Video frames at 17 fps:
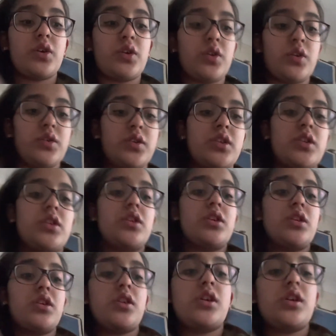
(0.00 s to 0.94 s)
because
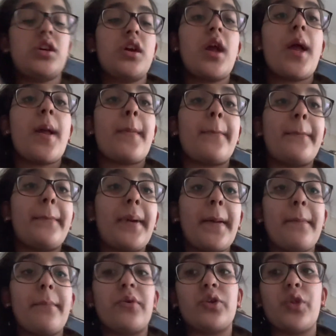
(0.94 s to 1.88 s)
my
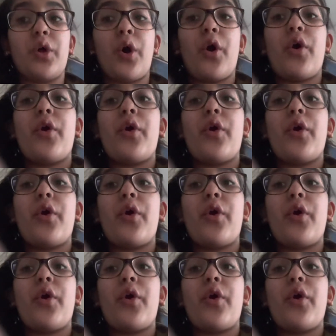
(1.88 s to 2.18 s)
brother